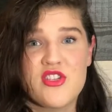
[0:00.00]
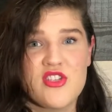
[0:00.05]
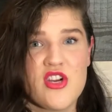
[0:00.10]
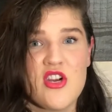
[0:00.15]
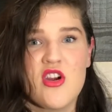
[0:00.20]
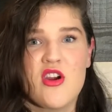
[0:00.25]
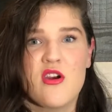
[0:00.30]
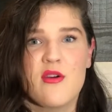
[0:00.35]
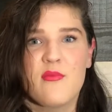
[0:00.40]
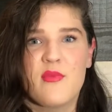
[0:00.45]

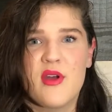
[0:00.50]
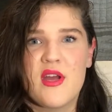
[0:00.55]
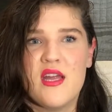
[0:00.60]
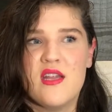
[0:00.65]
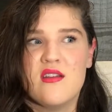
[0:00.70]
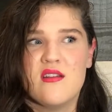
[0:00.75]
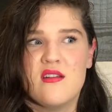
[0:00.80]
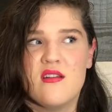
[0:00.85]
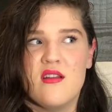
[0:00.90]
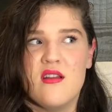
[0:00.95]
sure,
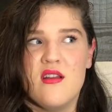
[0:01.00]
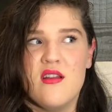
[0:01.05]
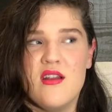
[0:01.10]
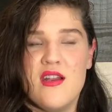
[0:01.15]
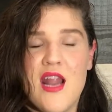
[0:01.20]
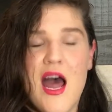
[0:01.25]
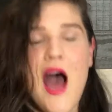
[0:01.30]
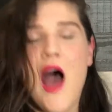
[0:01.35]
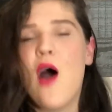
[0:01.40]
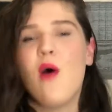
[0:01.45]
but
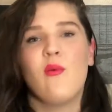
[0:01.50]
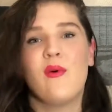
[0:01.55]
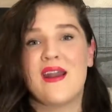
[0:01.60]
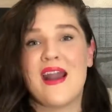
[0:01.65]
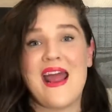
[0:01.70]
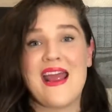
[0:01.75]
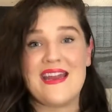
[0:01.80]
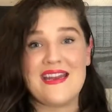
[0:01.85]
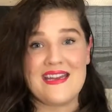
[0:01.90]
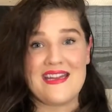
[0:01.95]
not
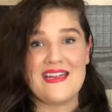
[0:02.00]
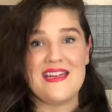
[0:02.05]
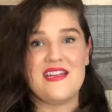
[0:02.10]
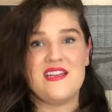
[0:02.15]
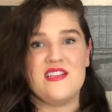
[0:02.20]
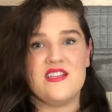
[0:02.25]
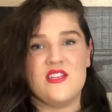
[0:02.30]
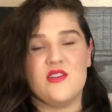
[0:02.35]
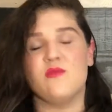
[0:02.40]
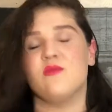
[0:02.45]
when I
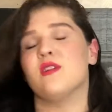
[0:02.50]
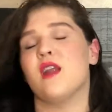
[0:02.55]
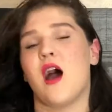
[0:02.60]
need you,